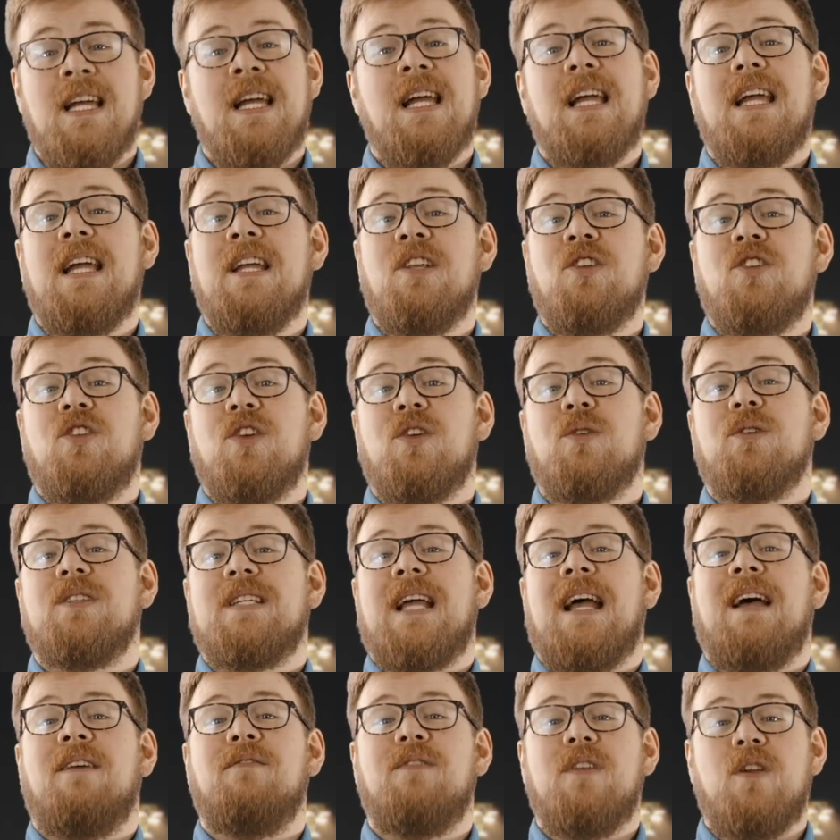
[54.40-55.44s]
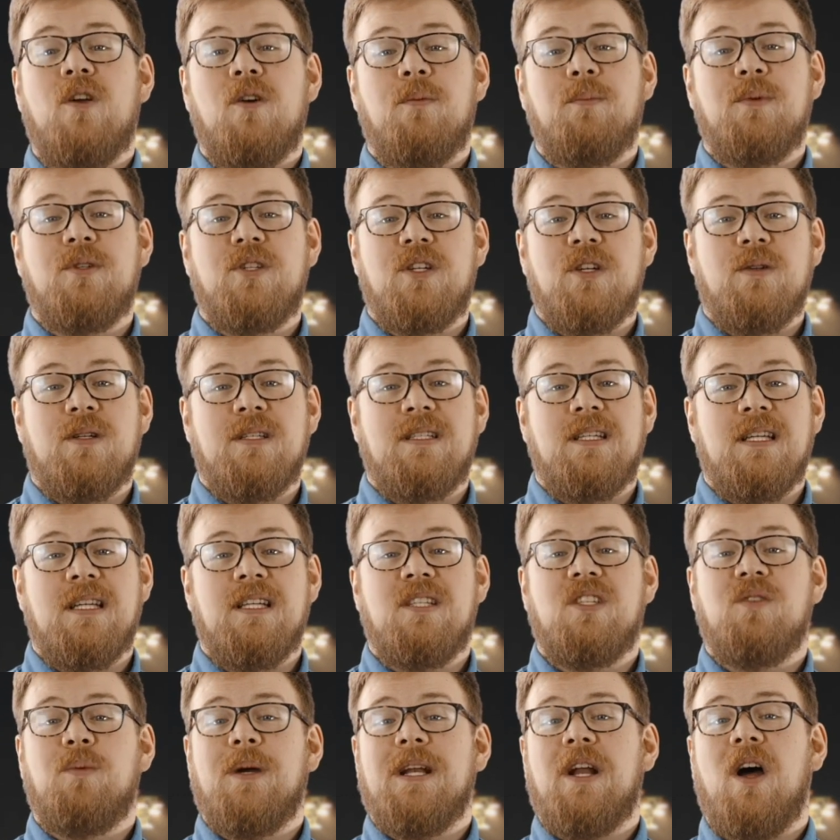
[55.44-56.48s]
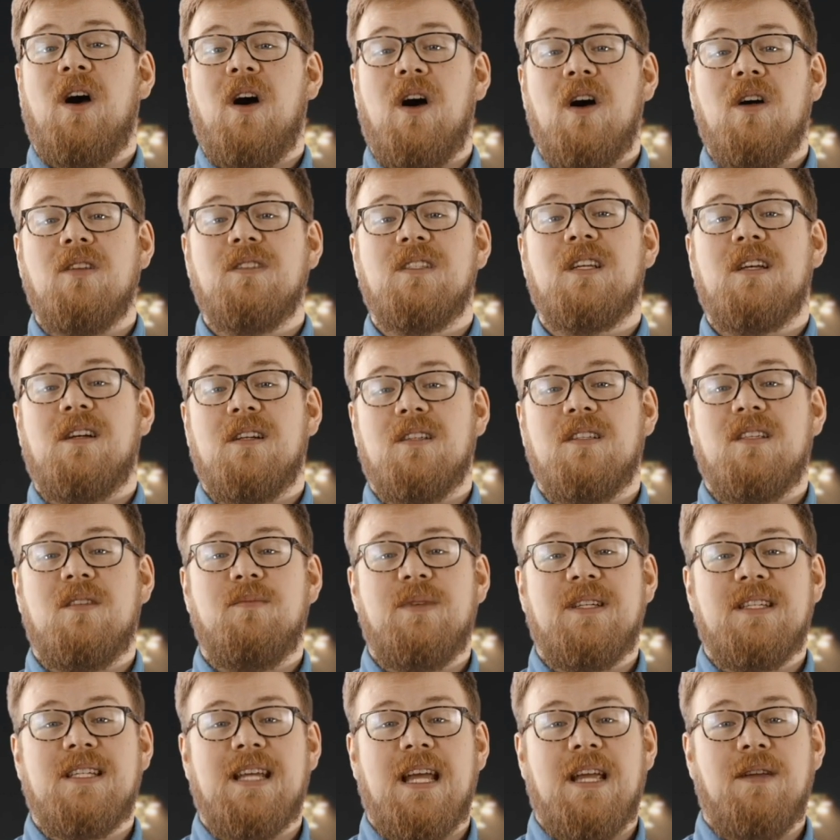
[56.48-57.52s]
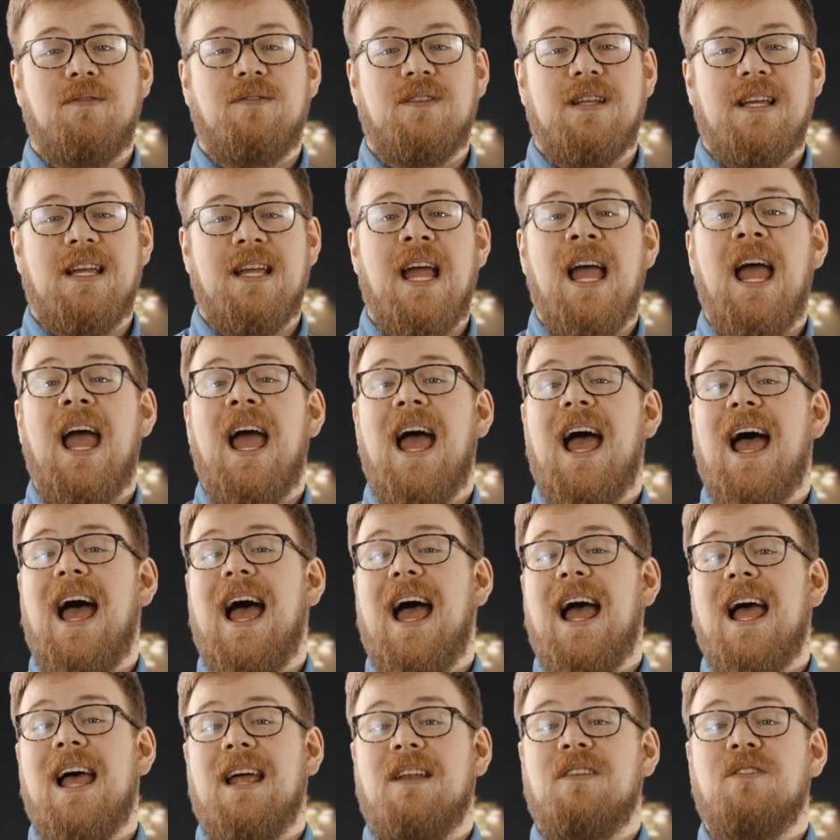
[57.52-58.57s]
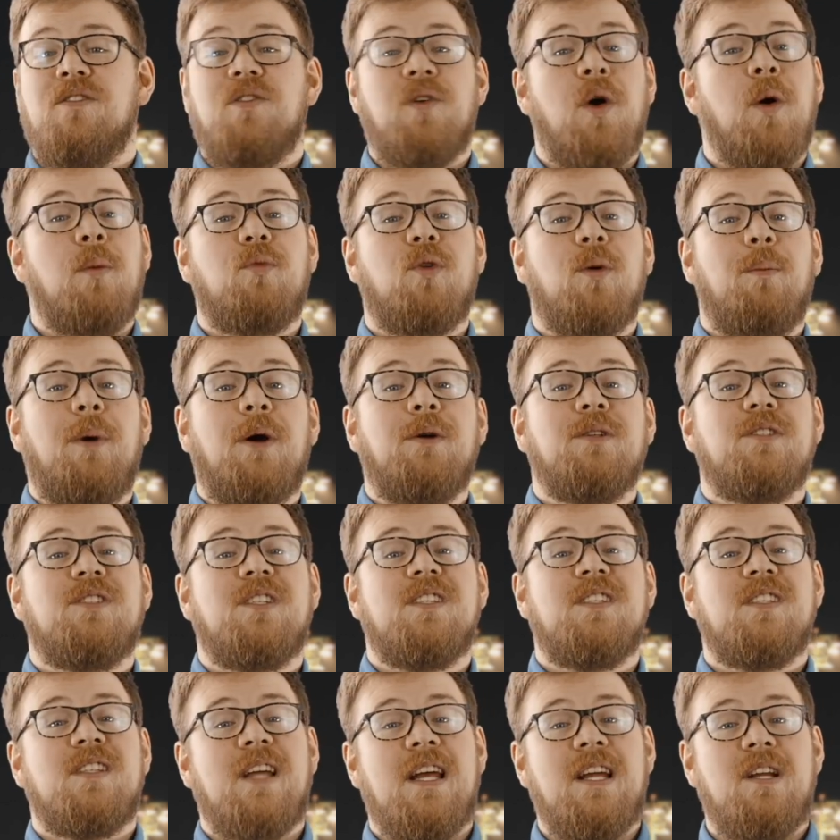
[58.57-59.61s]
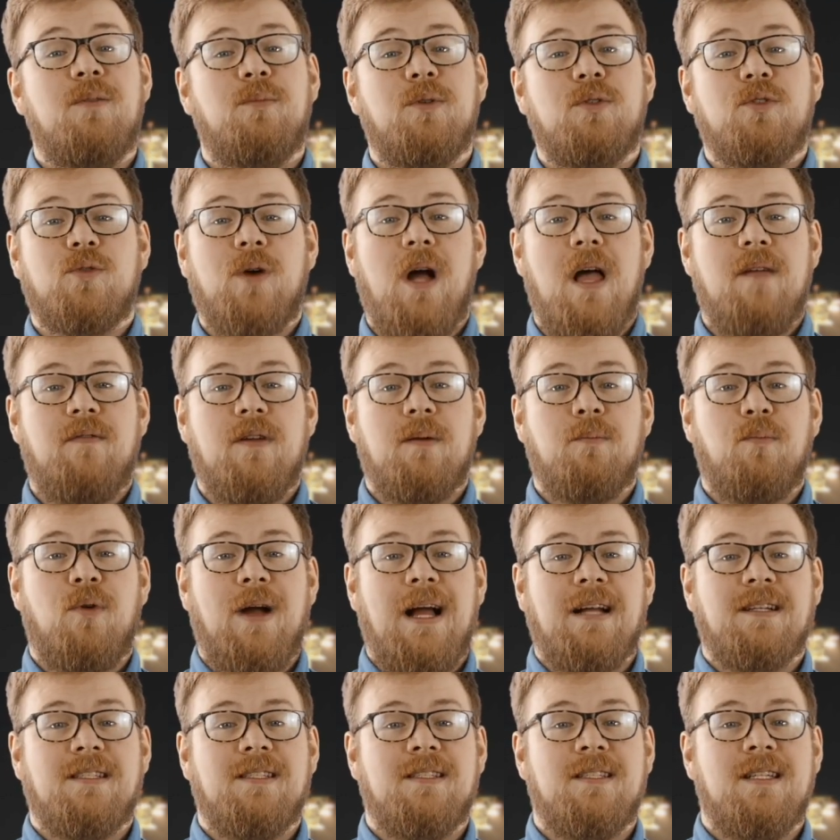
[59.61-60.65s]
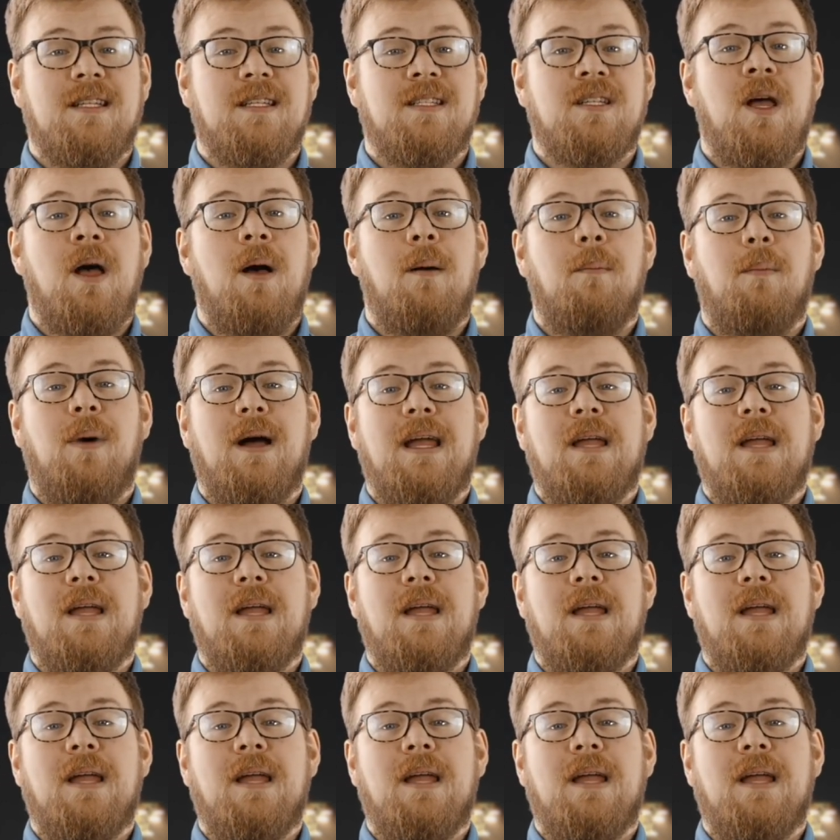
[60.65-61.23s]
insurers have the opportunity to enhance customer safety and promote sustainable driving practices by